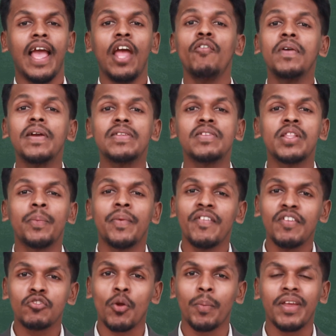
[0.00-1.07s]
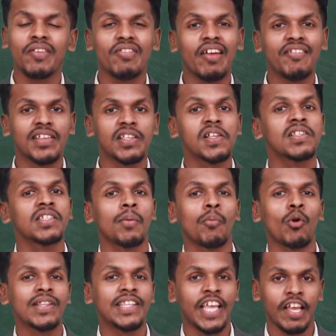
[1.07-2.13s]
Hello friends, in the previous topic we have discussed
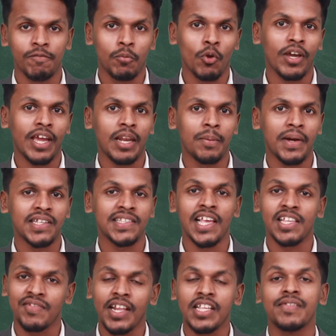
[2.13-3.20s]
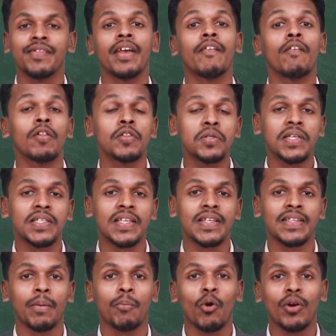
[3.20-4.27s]
about the F-block elements as well as we have also
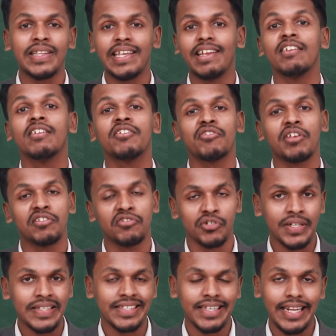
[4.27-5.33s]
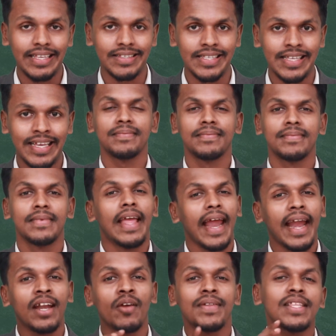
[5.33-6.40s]
discussed about the inner transition series.
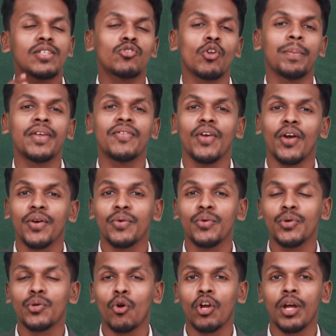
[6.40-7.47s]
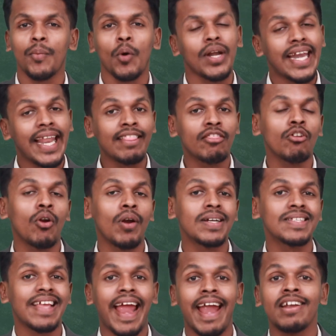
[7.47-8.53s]
And now in this topic we are going to talk about
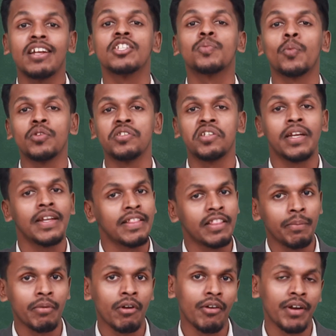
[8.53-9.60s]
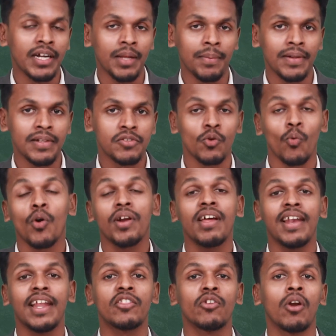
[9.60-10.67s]
lanthanoids and its position in the periodic table. So what
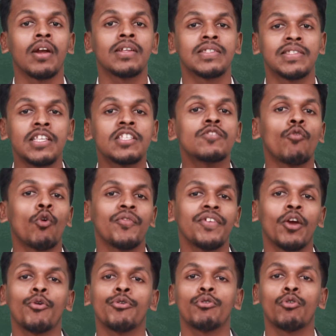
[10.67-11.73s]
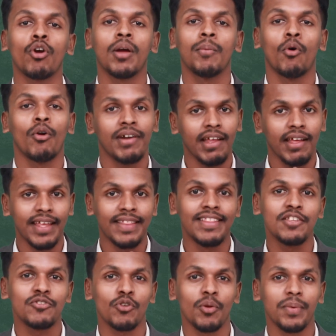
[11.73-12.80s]
are lanthanoids? This is what we are going to talk about in
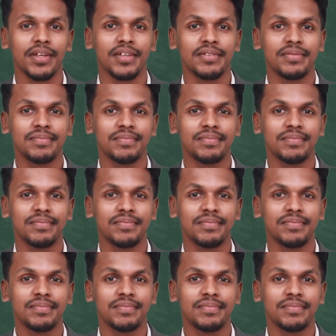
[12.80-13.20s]
this topic.